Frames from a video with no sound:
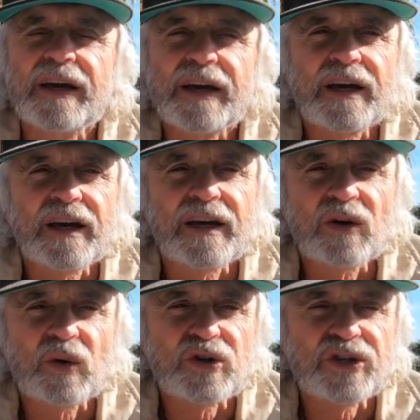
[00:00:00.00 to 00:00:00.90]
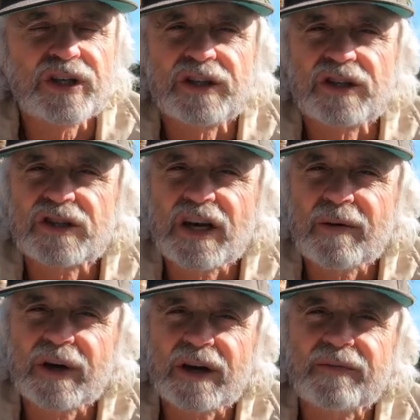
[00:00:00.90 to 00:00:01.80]
and of course you get your
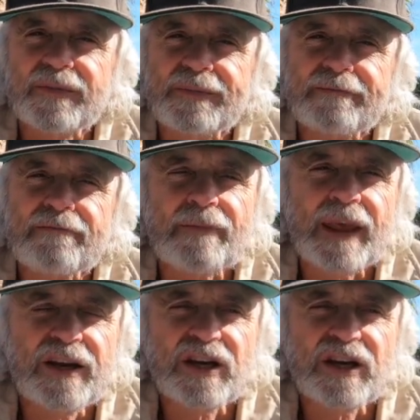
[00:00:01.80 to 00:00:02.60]
snapper and